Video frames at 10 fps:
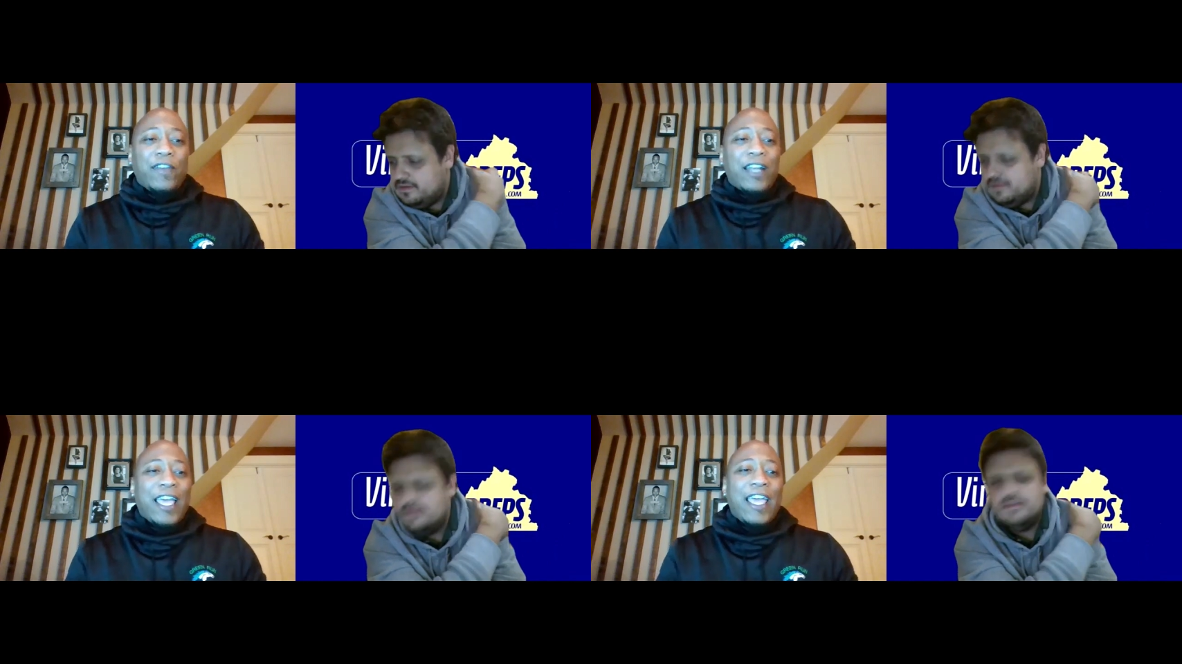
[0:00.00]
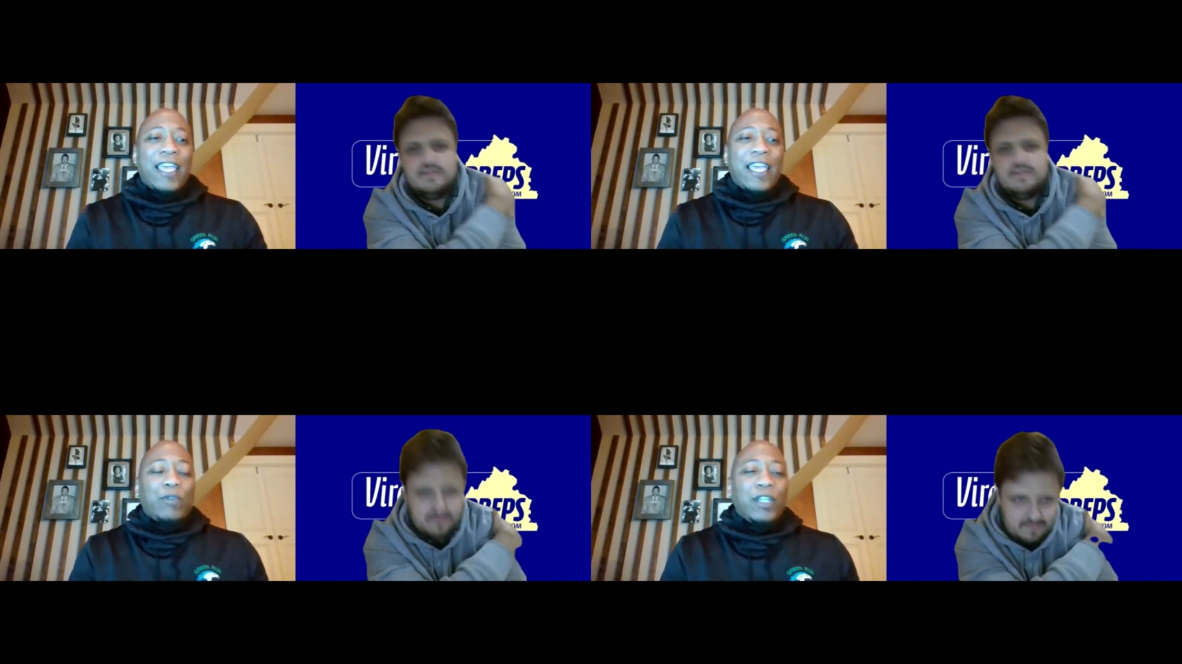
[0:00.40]
Speaker 1: and I
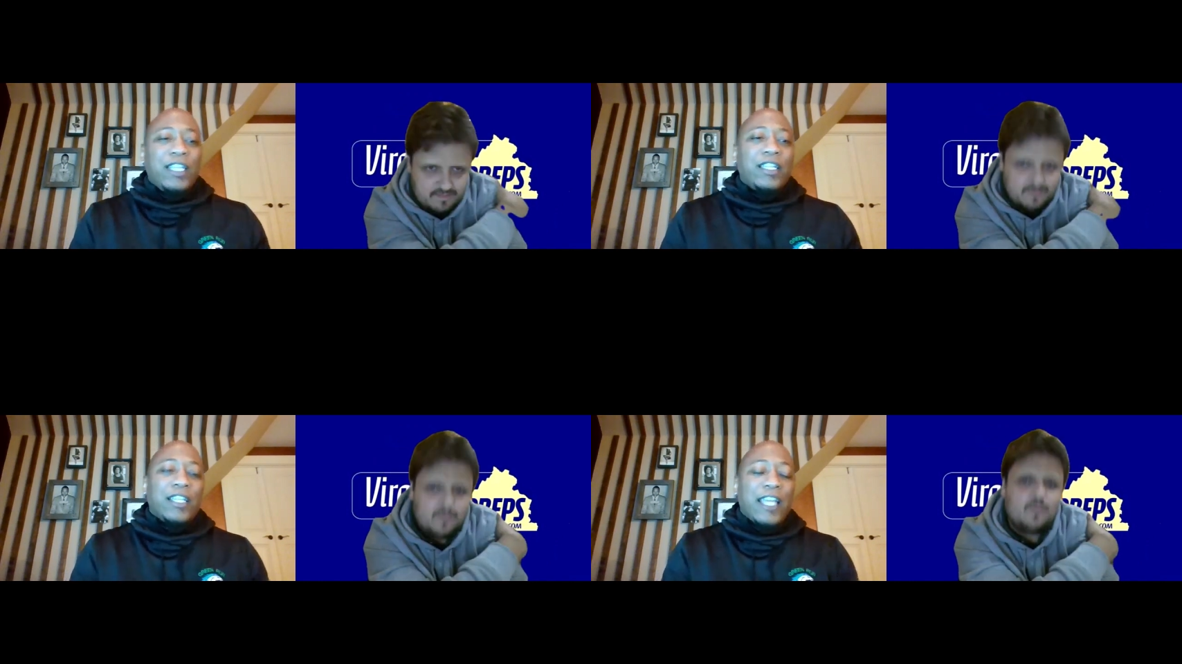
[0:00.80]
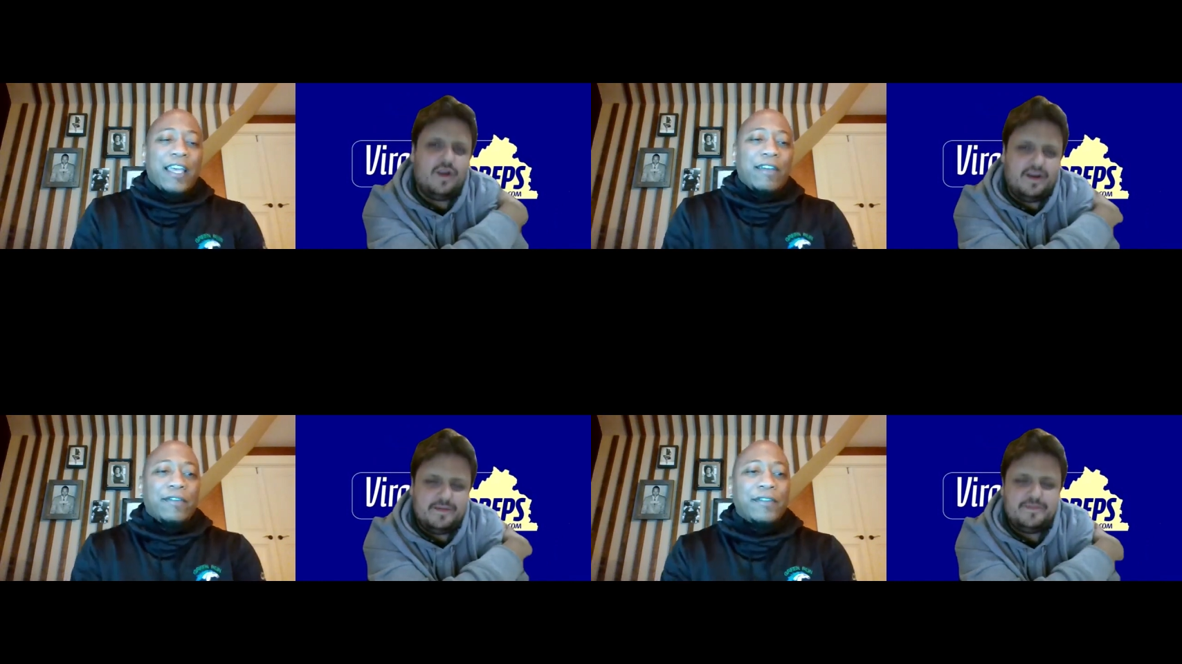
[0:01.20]
had what he didn't
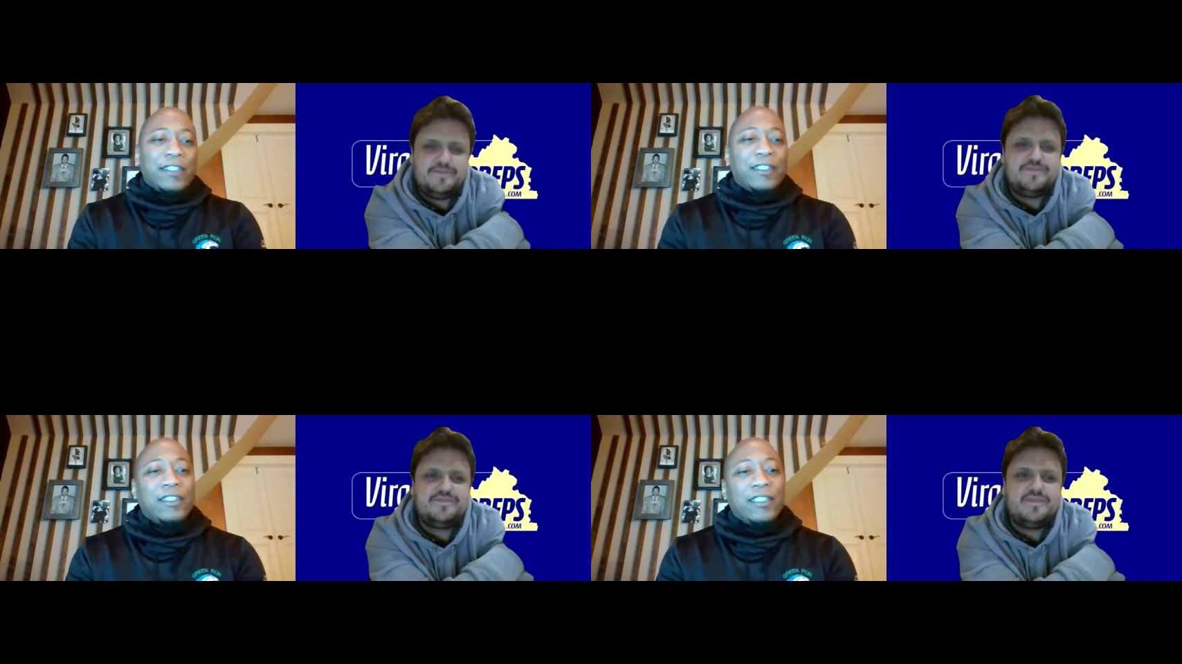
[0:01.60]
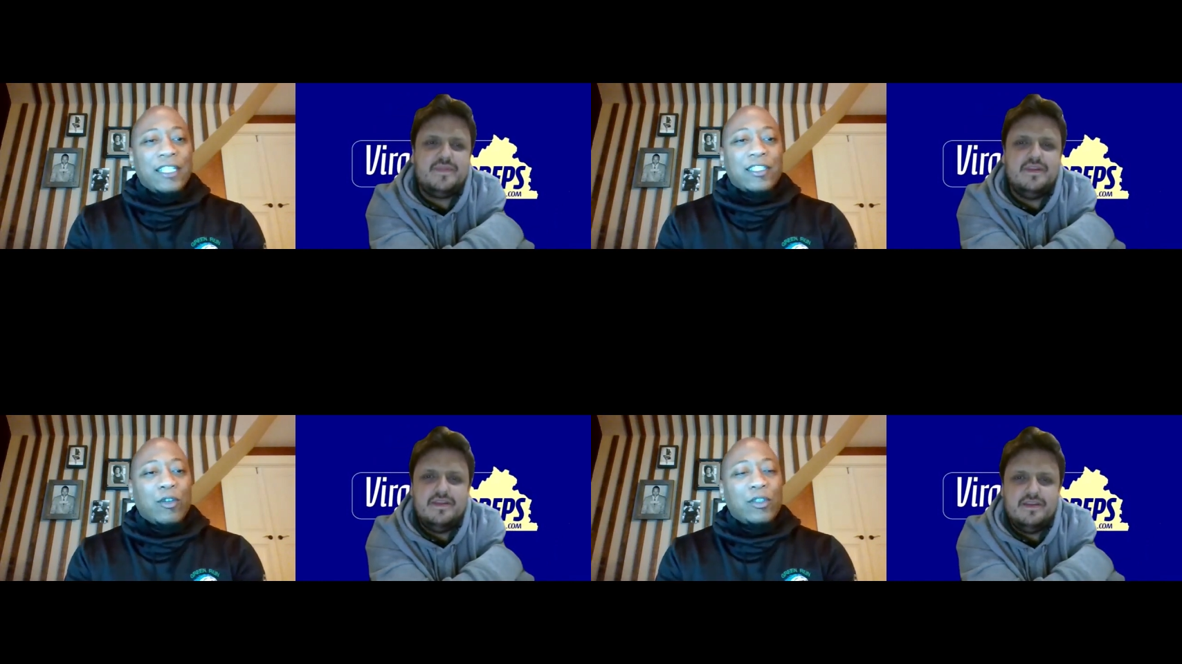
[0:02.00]
have.
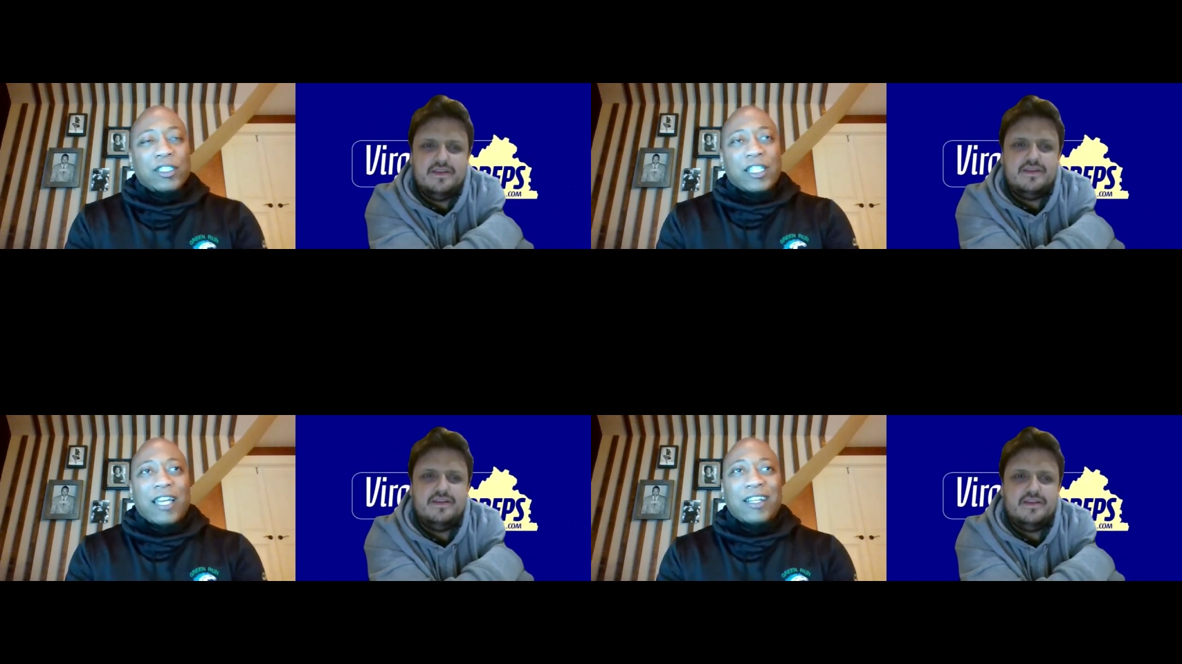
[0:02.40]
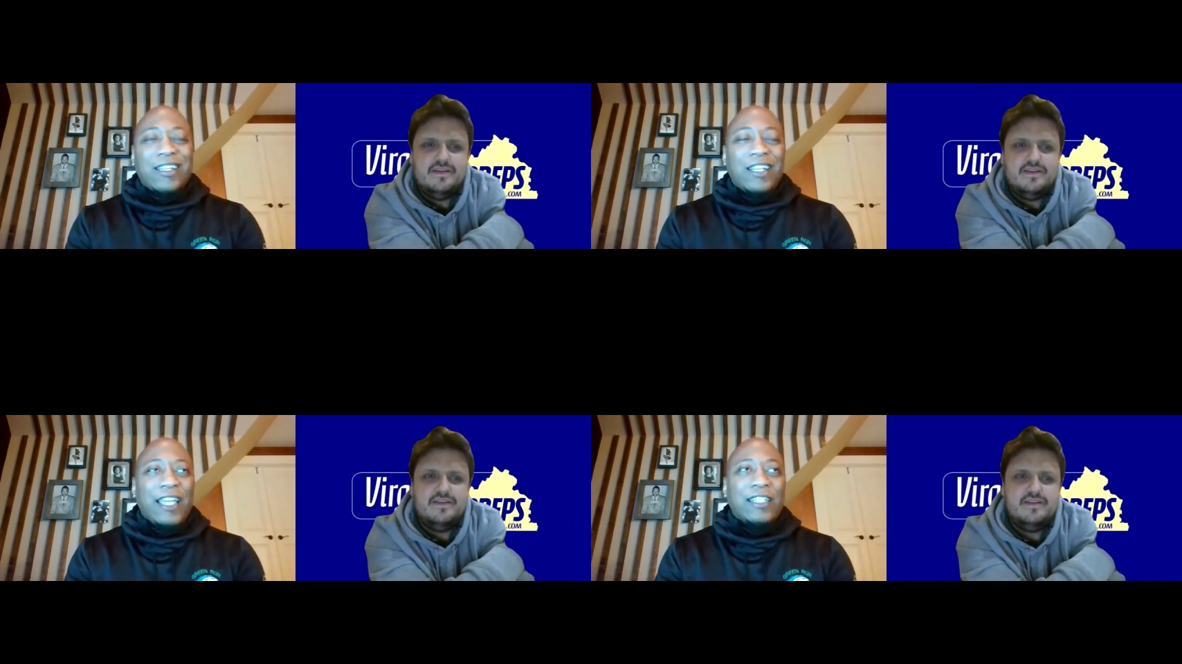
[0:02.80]
And so it just kind of
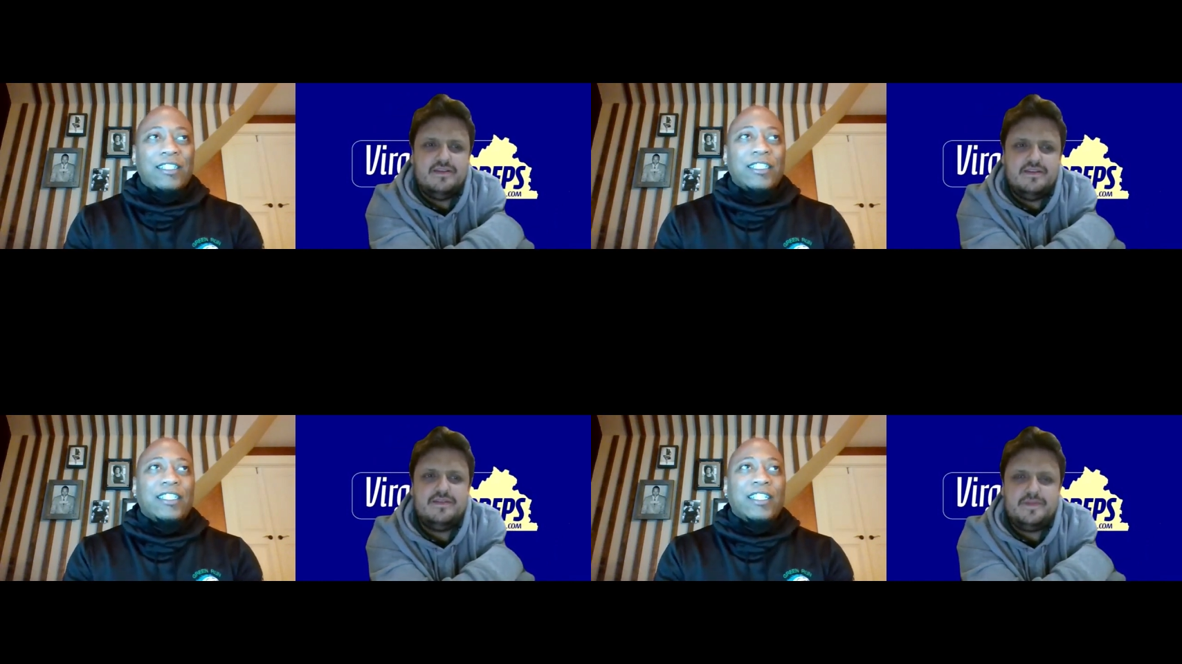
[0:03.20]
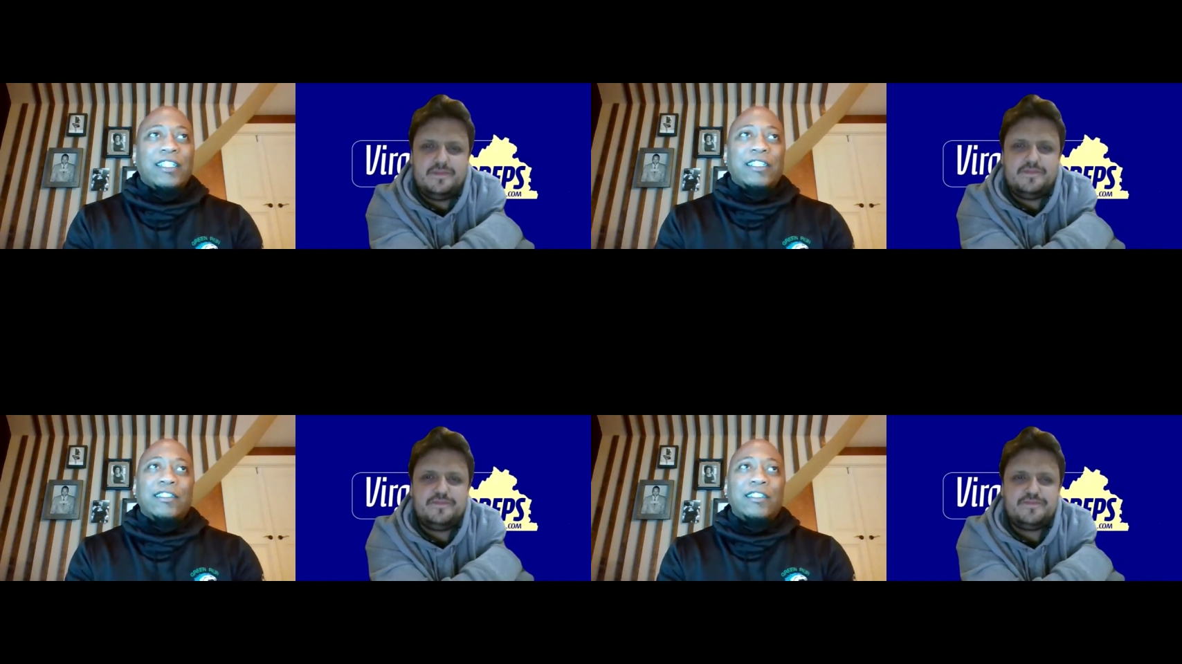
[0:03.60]
connected. And
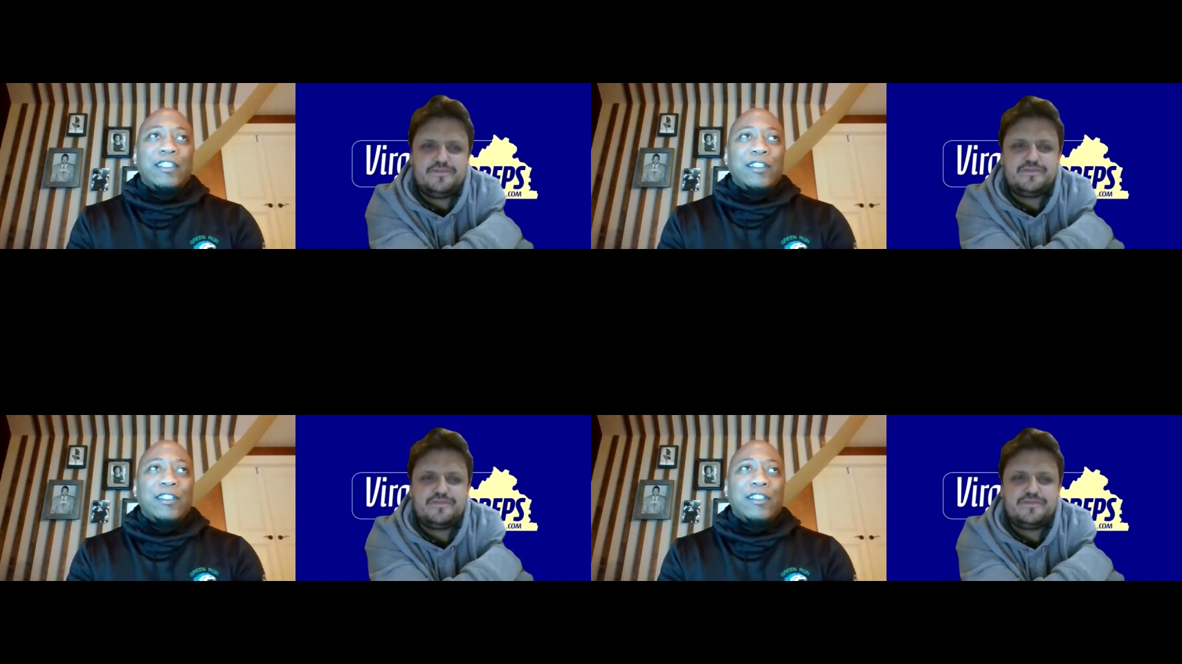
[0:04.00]
then,